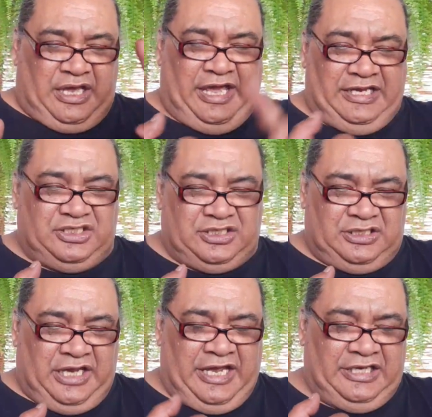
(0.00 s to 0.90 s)

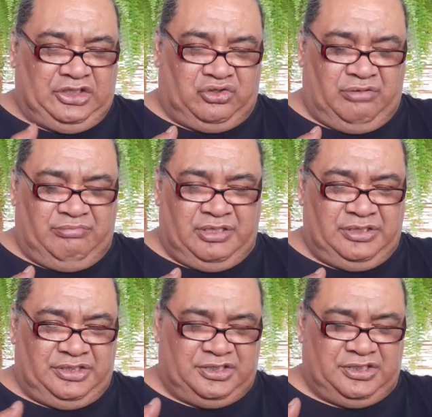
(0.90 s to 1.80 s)
hedge
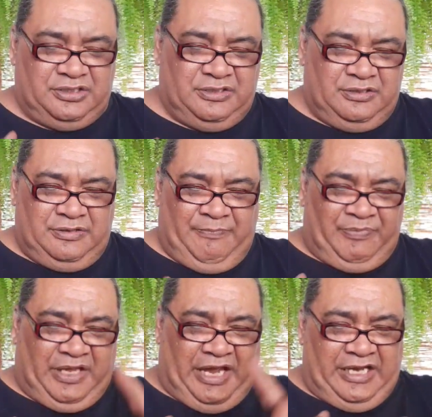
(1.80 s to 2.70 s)
trimmers,
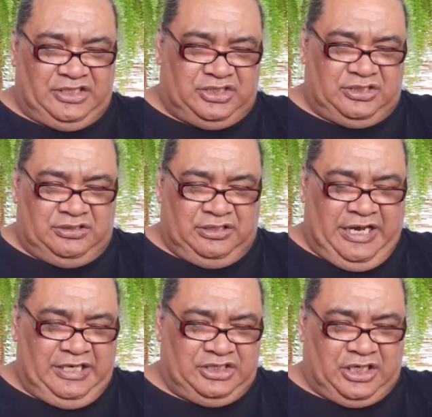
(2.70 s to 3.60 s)
edge
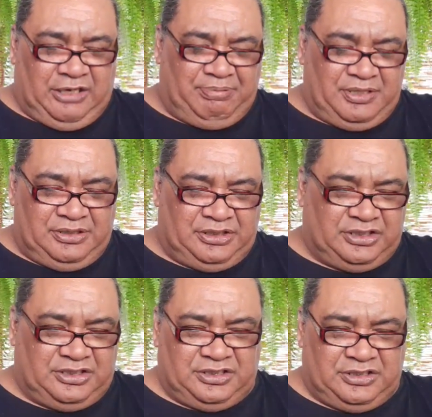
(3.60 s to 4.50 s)

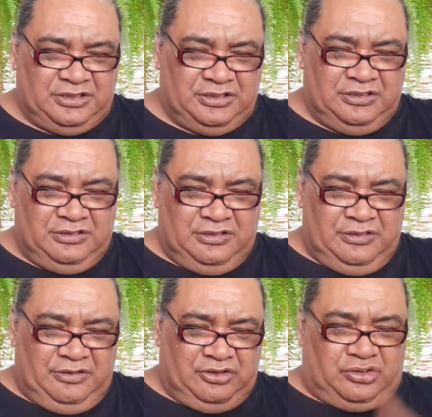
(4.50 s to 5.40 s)
clippers,
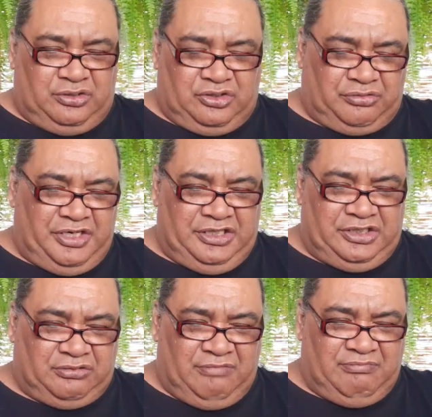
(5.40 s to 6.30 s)
tree
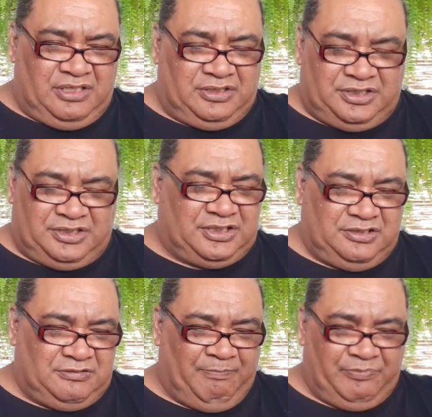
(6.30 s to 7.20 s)

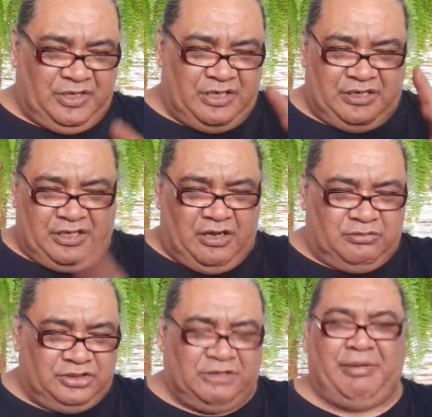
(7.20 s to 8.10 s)
trimmers, you know, the
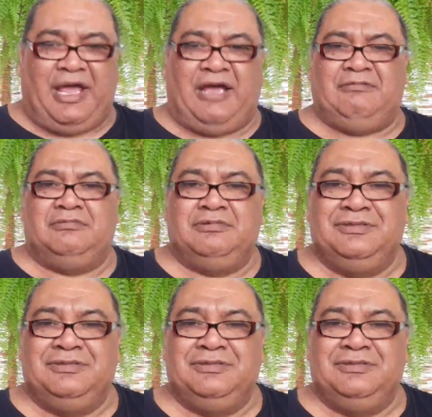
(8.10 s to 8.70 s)
whole shebang.